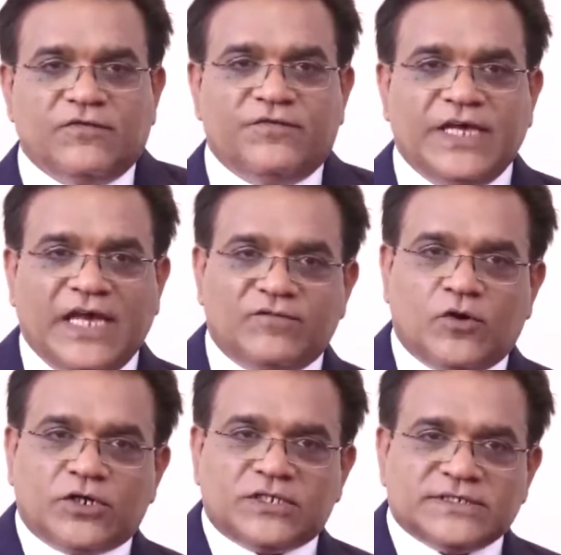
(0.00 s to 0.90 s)
We have
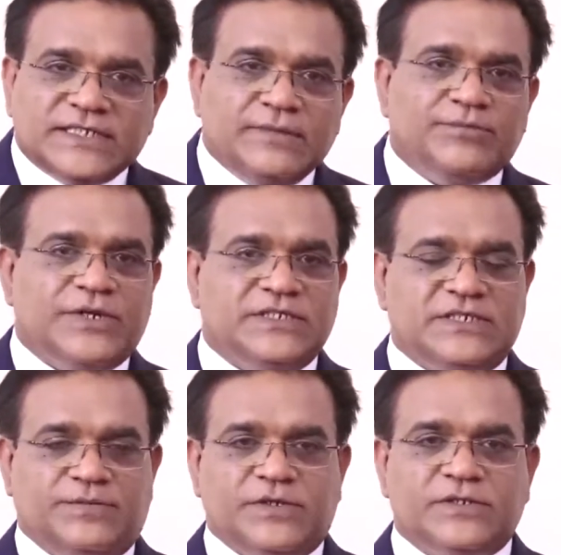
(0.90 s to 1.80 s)
got the same
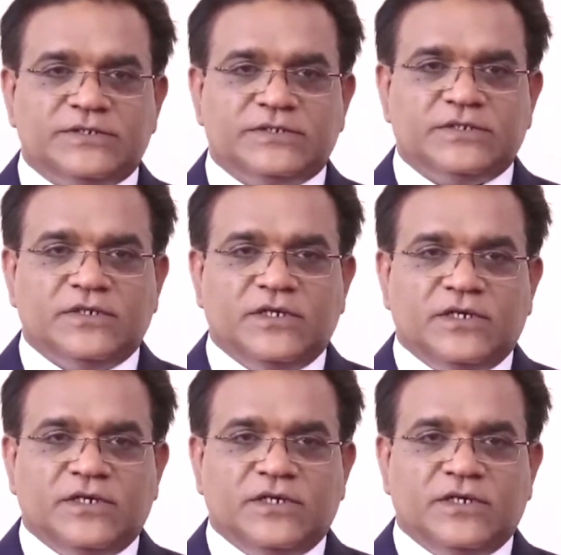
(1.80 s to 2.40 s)
principles,